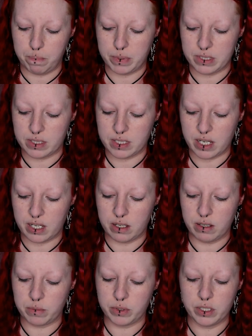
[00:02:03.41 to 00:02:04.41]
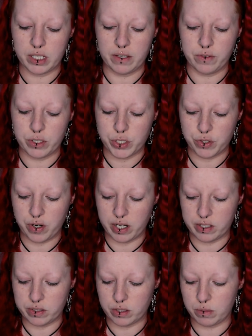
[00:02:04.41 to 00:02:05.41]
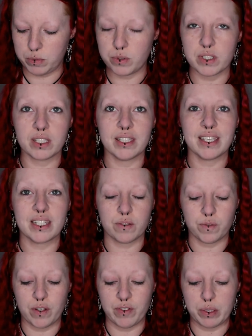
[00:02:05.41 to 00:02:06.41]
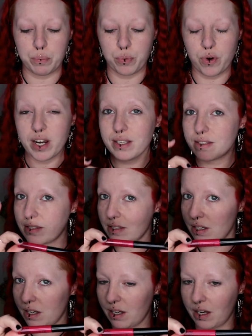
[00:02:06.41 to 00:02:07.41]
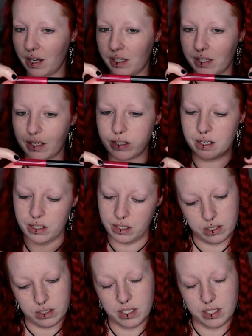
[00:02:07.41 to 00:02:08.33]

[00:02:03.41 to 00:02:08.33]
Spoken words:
but I'm going to give it a try. So I'm using NYX Vivid Brights eyeliner.